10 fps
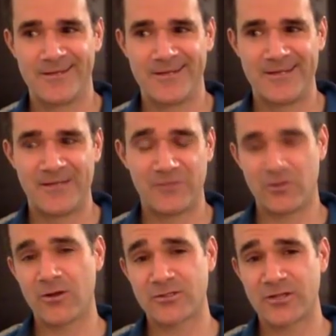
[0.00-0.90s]
If you're a
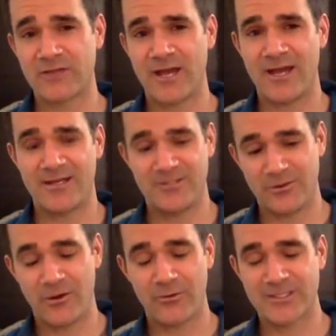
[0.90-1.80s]
long drive guy and
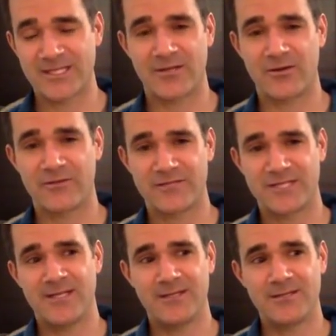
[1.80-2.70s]
you're always hitting it off a
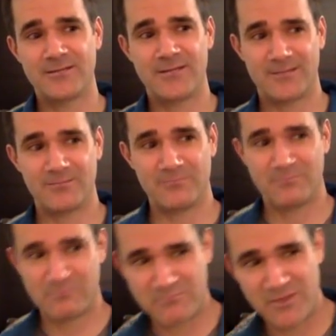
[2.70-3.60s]
tee, then
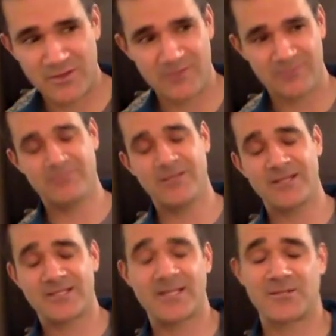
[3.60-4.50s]
the
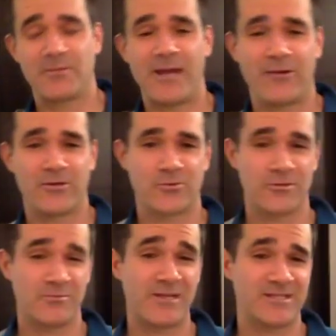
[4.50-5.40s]
extension power
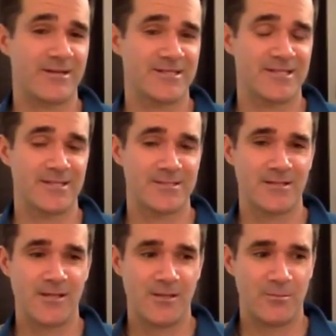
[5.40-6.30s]
source makes a lot of sense.
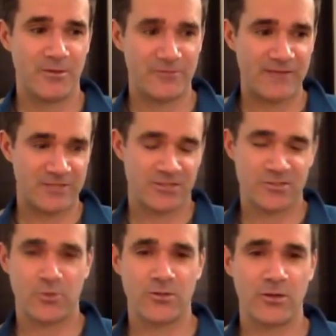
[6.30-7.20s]
But if you have to
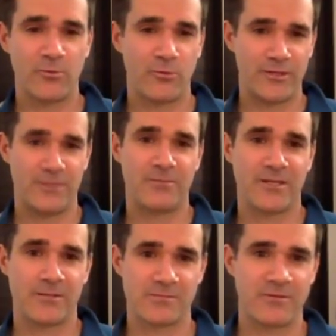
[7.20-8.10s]
control low point, it
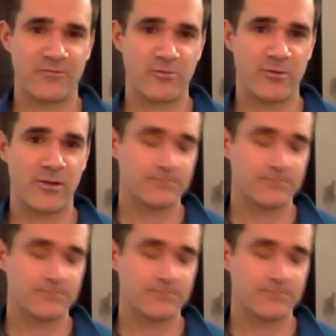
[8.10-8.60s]
becomes a bit of a problem.